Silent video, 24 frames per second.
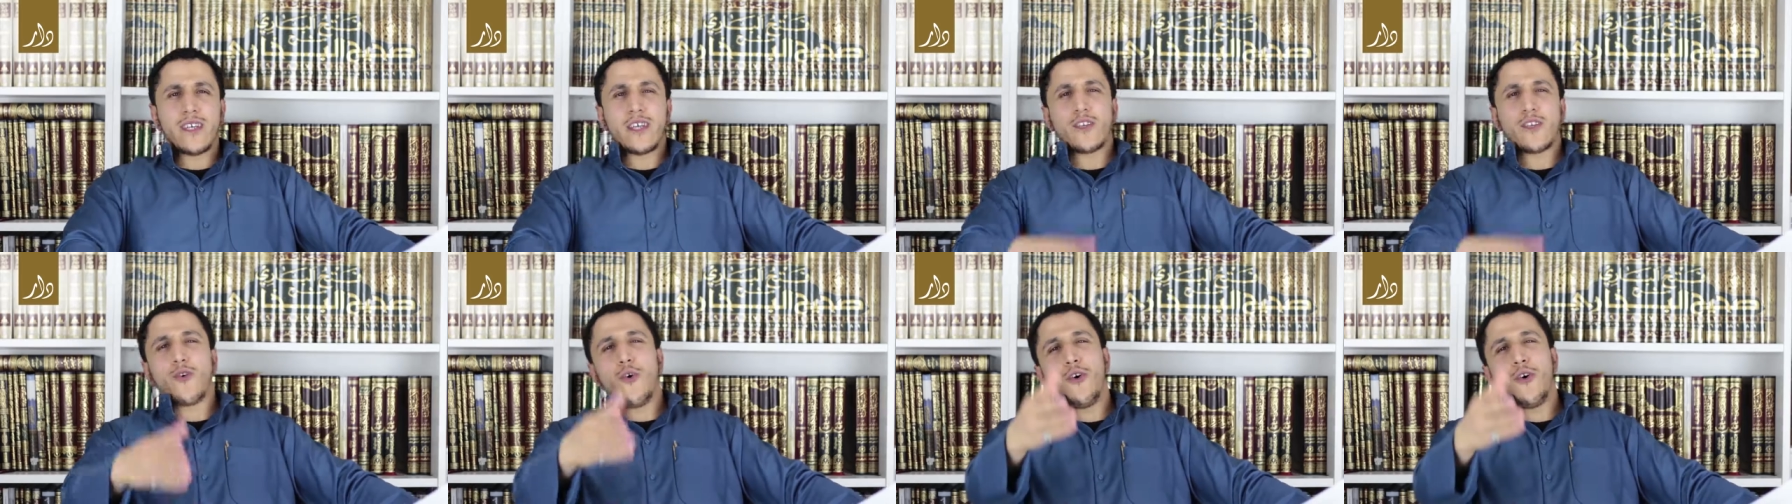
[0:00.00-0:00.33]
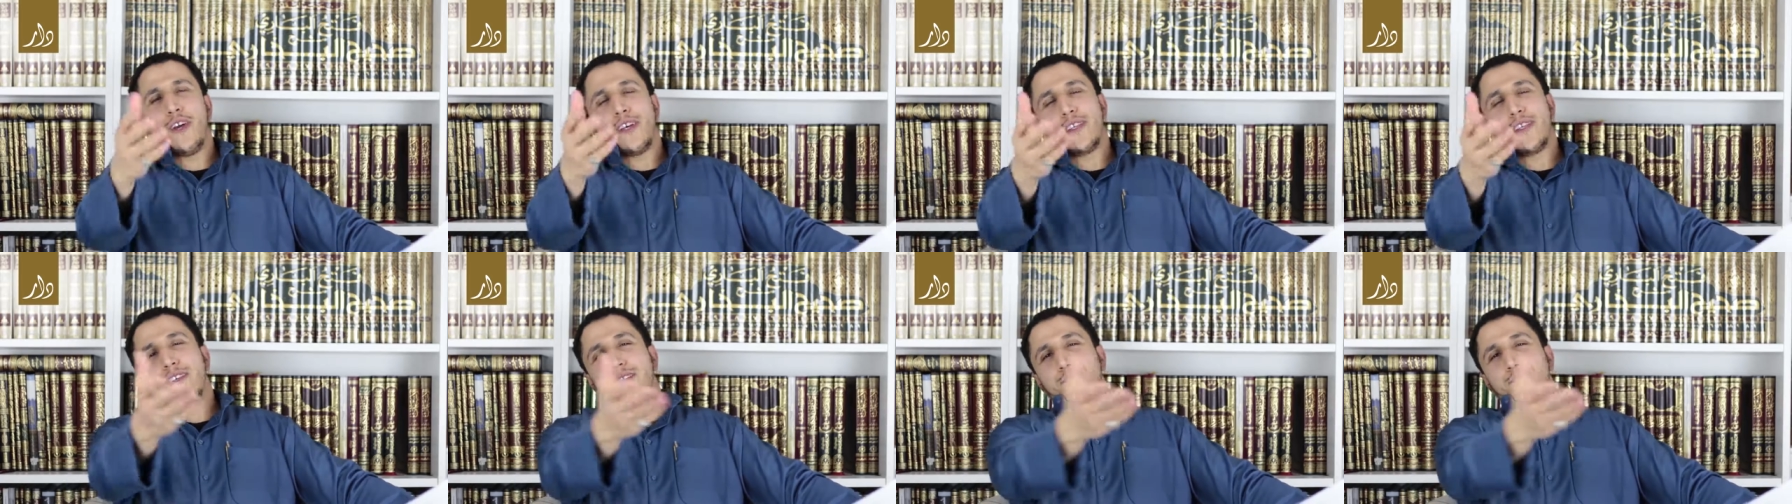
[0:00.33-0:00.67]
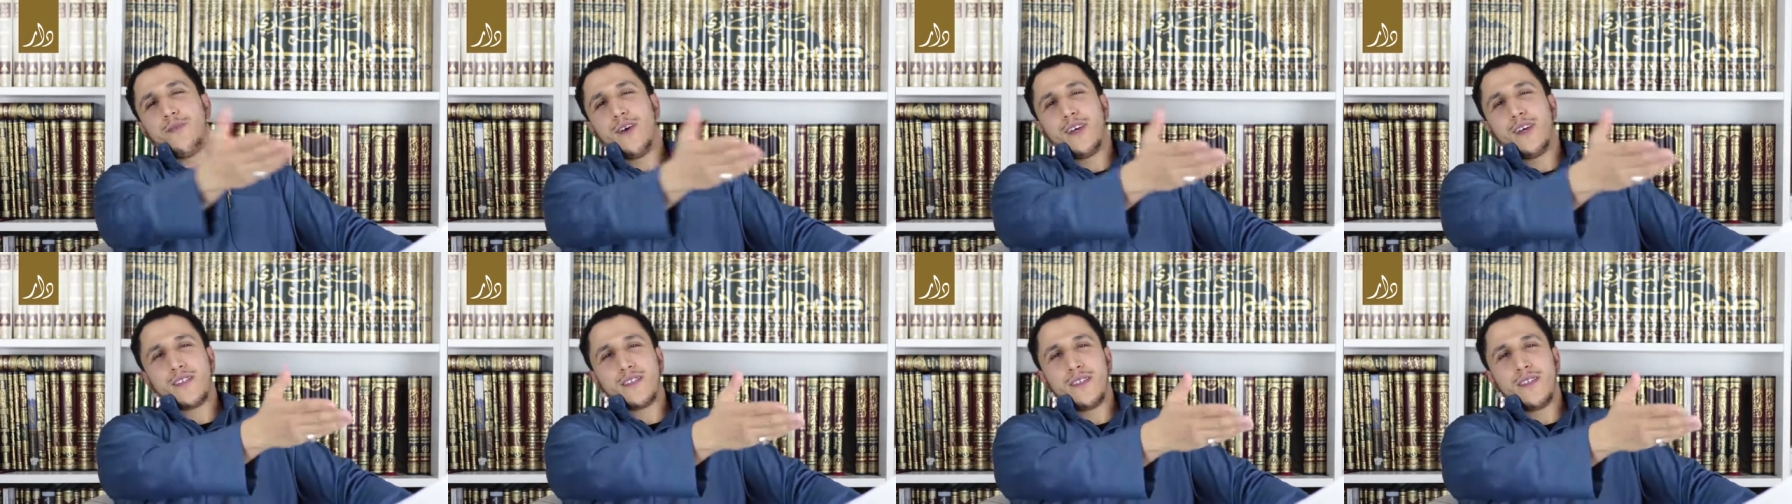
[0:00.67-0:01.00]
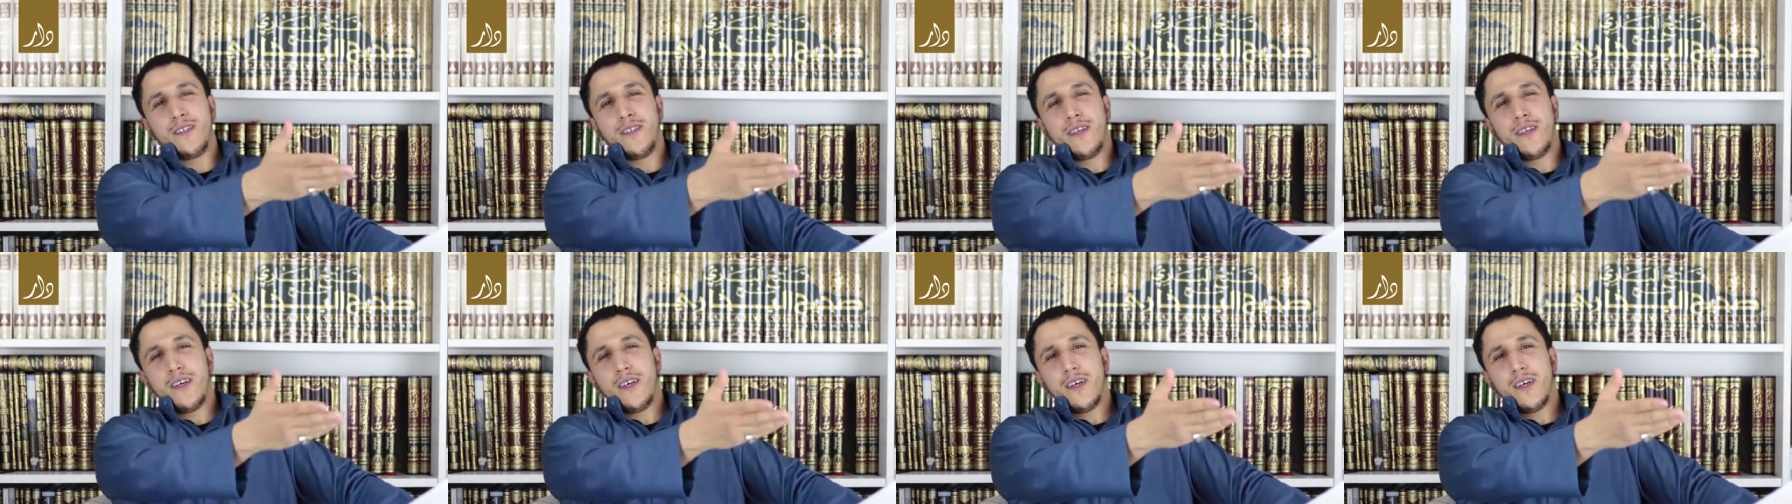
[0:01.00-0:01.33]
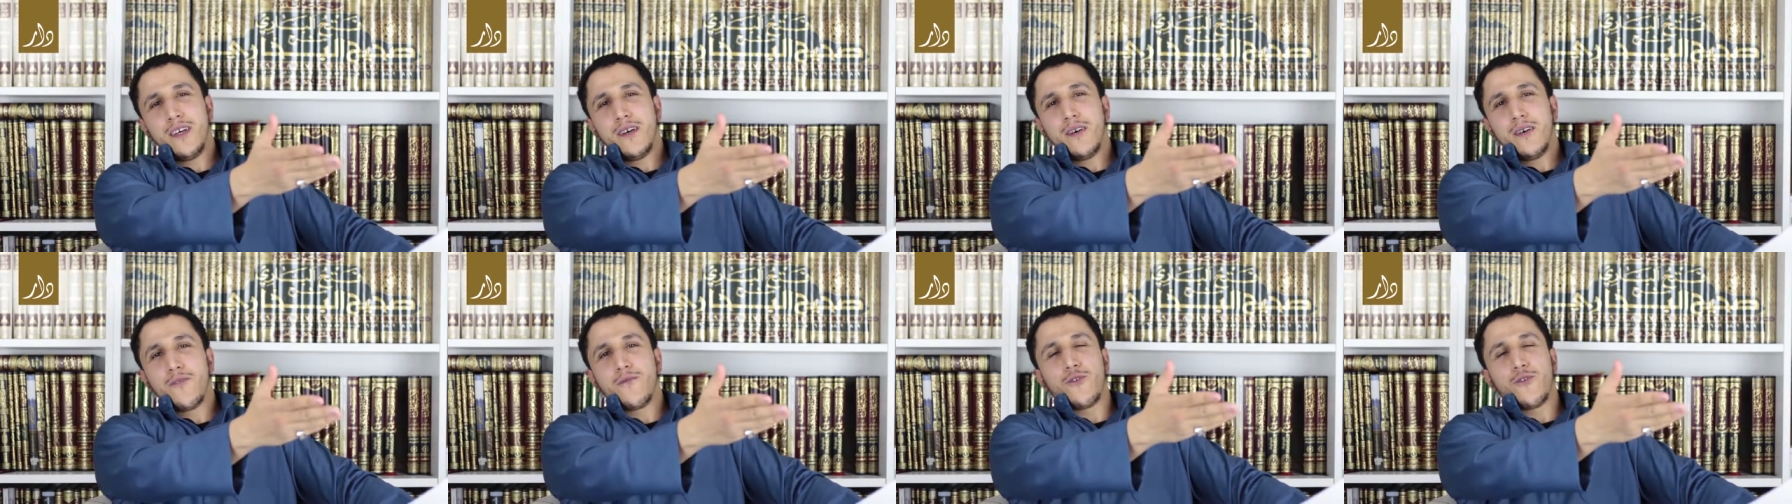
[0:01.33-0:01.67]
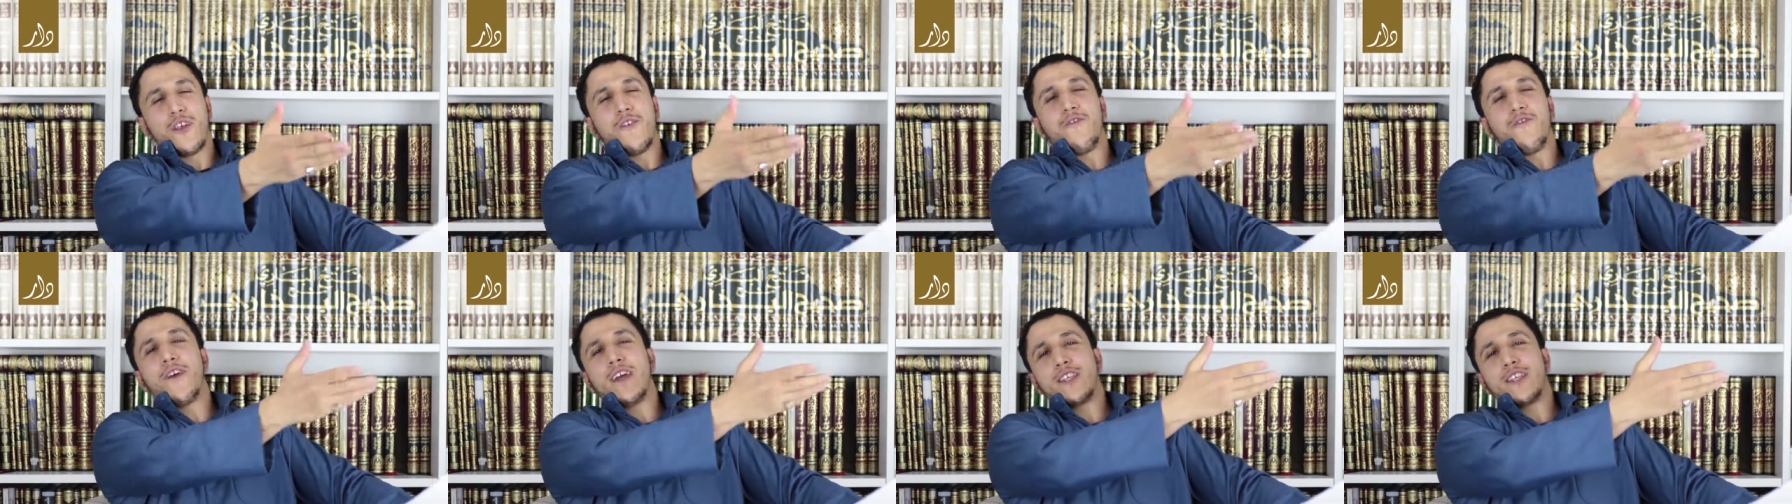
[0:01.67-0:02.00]
said, don't hate this person
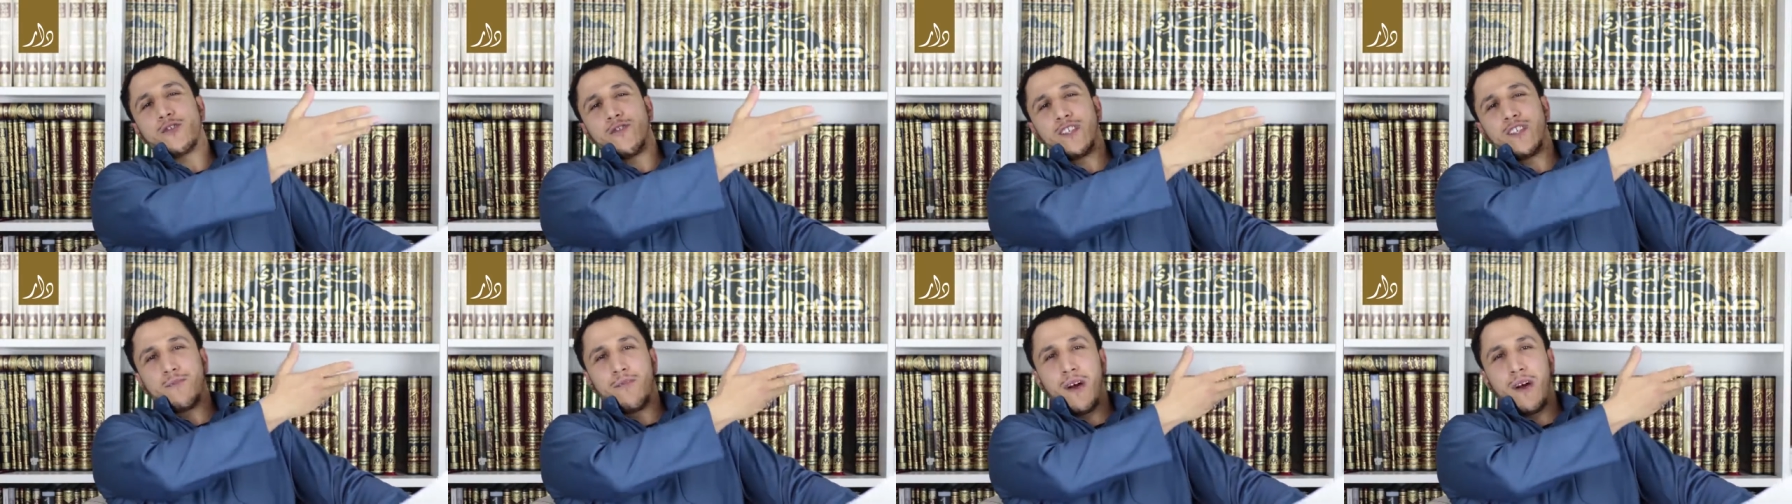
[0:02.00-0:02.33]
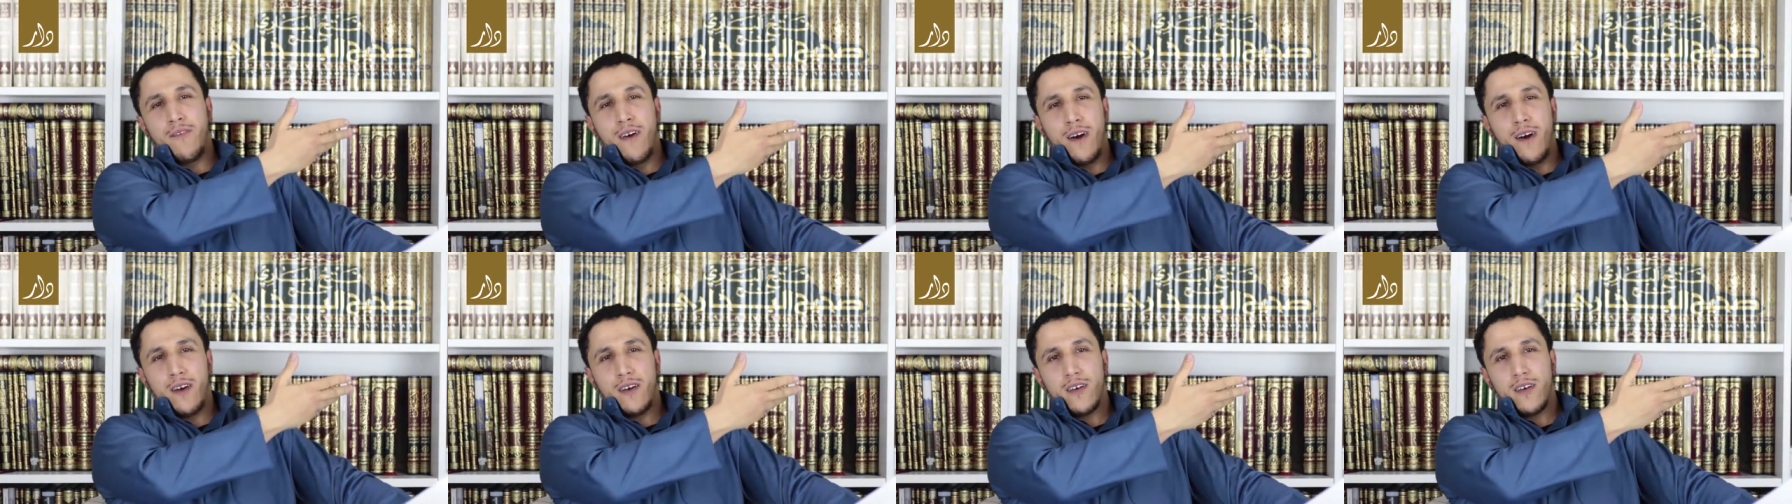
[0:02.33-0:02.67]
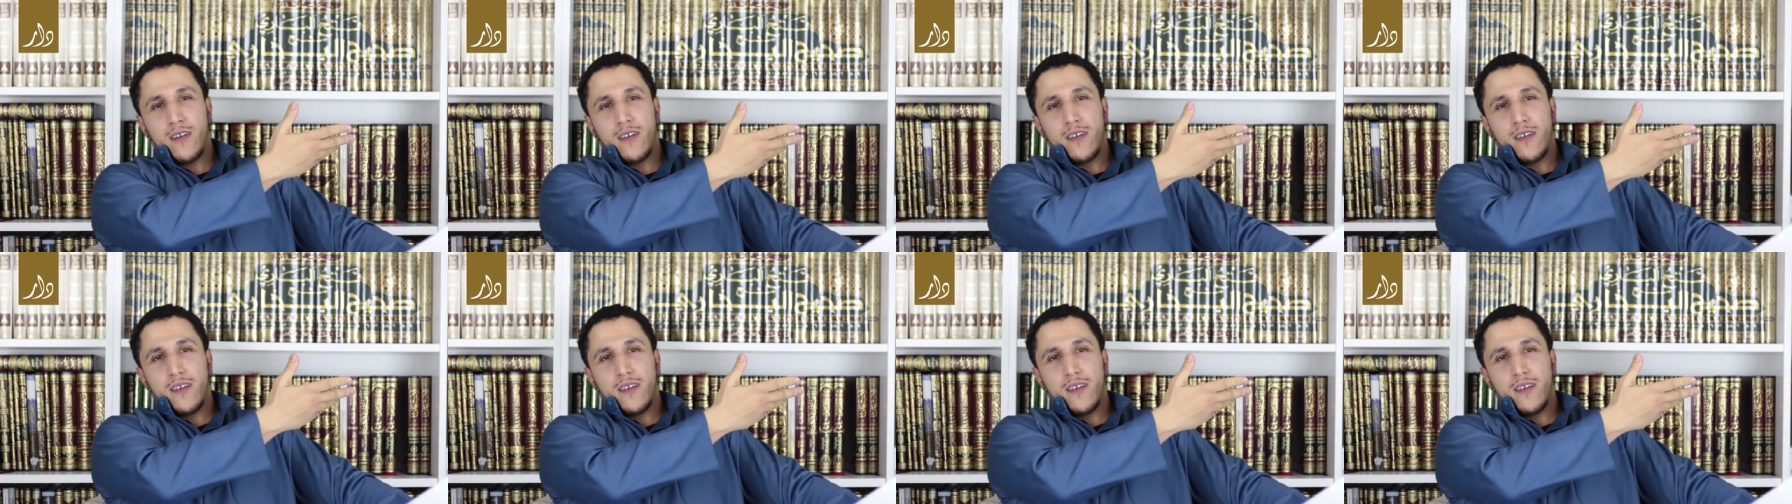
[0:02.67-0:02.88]
for the face of his brother.